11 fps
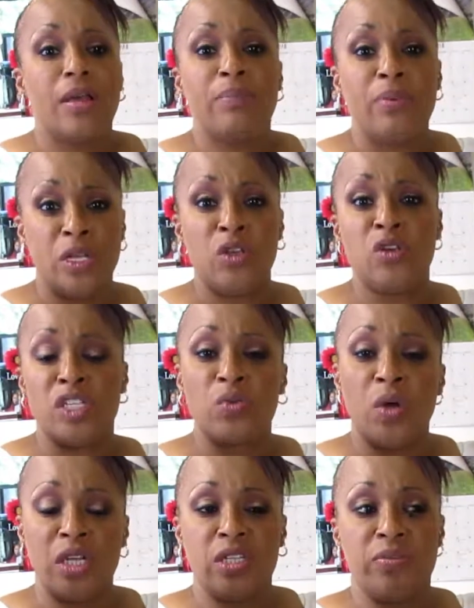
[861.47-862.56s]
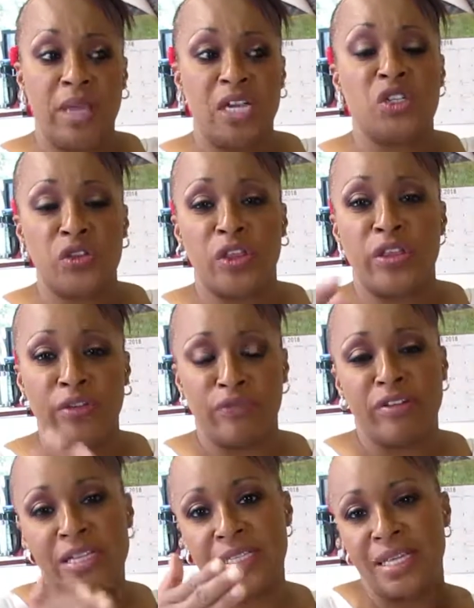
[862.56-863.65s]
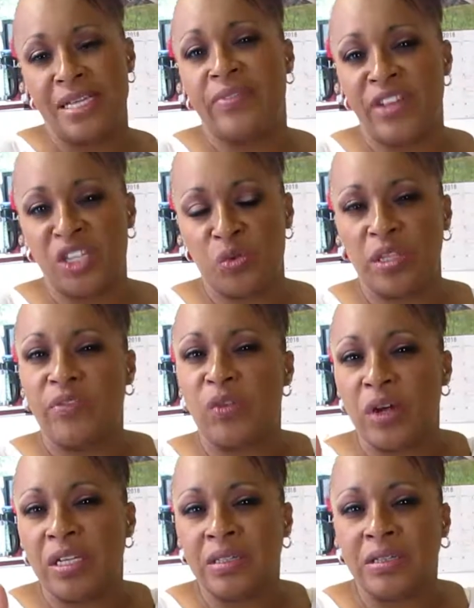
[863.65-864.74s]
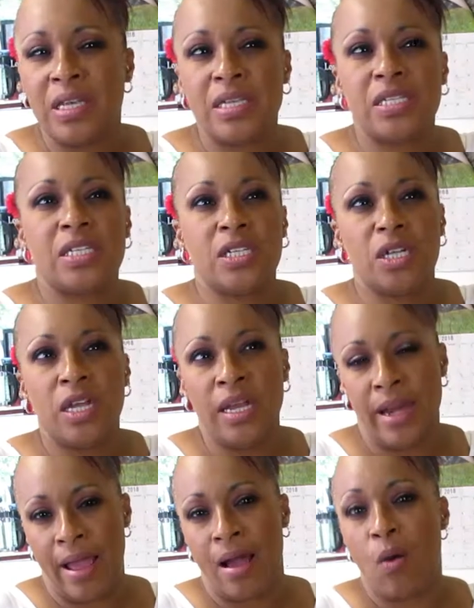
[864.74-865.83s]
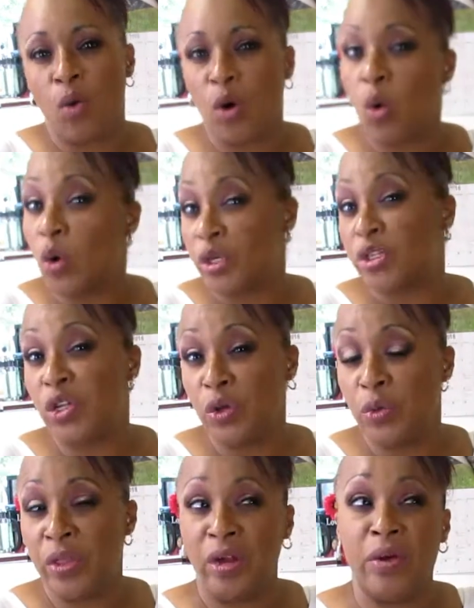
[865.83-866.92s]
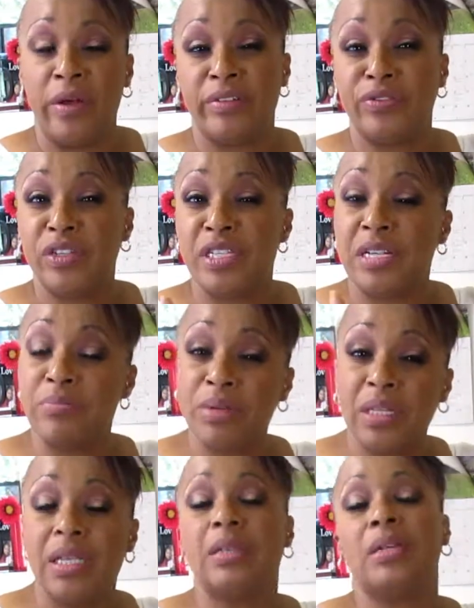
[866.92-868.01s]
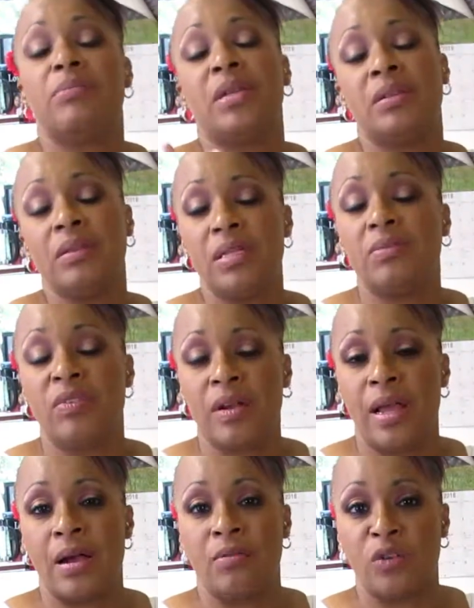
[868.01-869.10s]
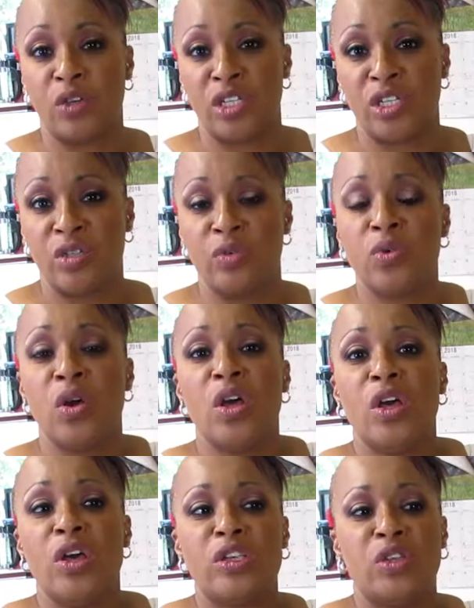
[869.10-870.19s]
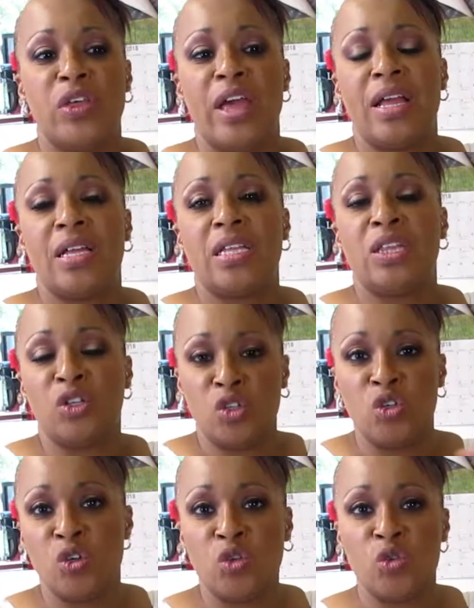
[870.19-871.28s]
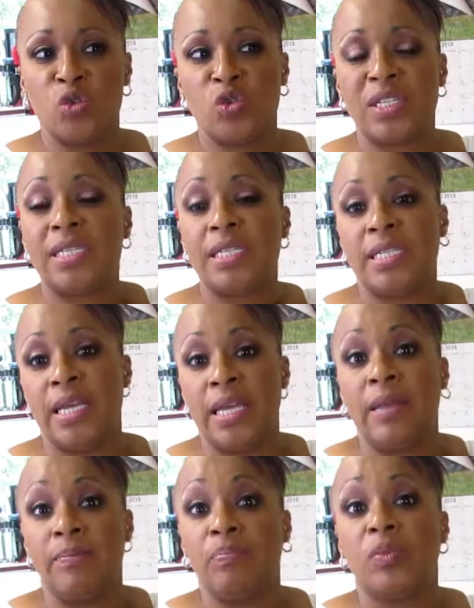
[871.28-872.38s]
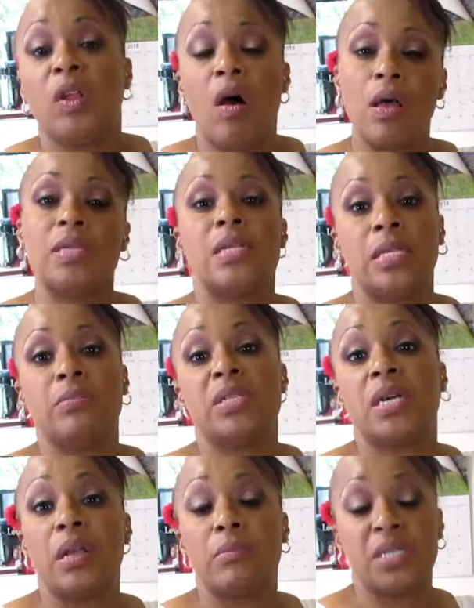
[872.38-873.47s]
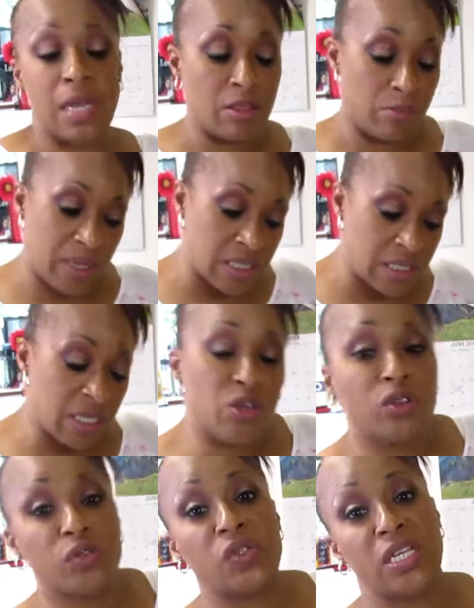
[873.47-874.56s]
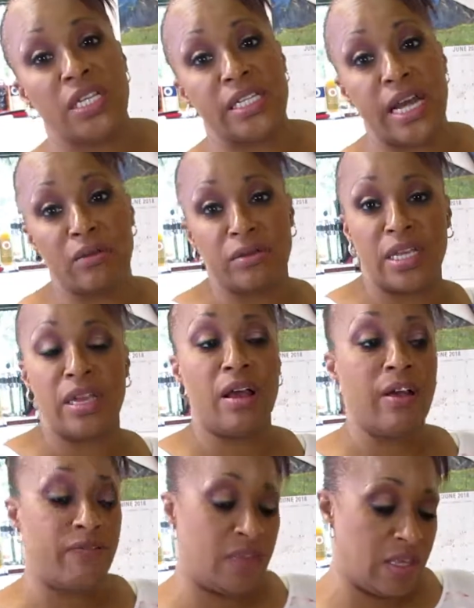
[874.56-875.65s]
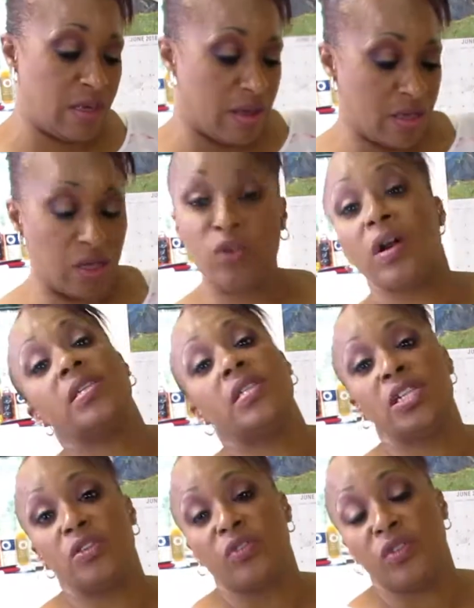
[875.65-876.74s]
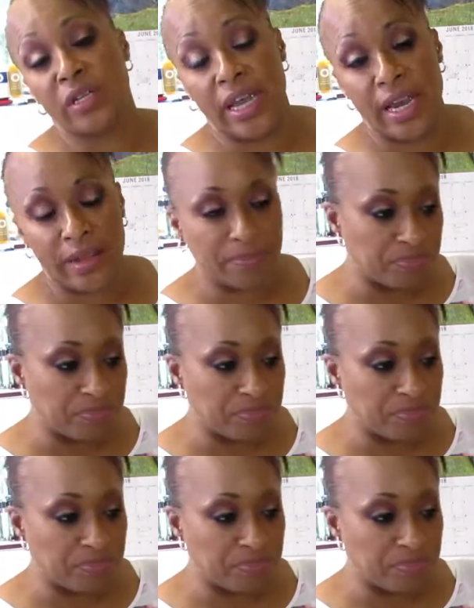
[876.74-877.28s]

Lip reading: but you just want to make sure that they freeze individually for at least an hour or two. They don't have to freeze completely, but at least for an hour or two, so that there's no steam causing them to clump together, because then you'll lose the integrity of the crust that you created.